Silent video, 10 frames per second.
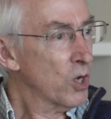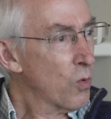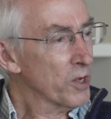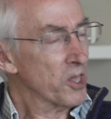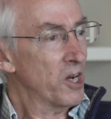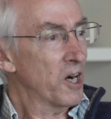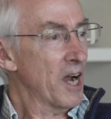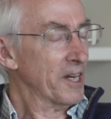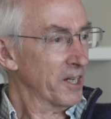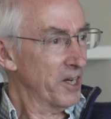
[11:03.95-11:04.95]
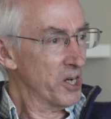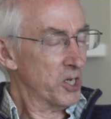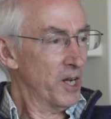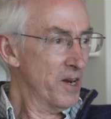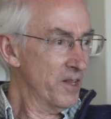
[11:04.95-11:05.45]
So, was there a
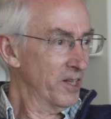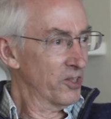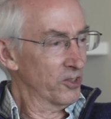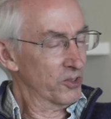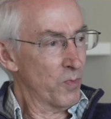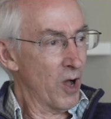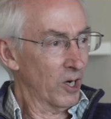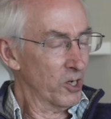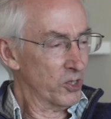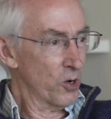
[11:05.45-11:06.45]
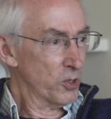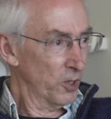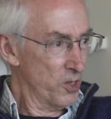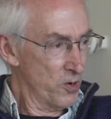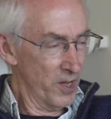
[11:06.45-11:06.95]
recognition that the smaller
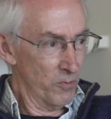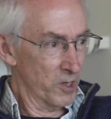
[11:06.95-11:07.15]
social unit,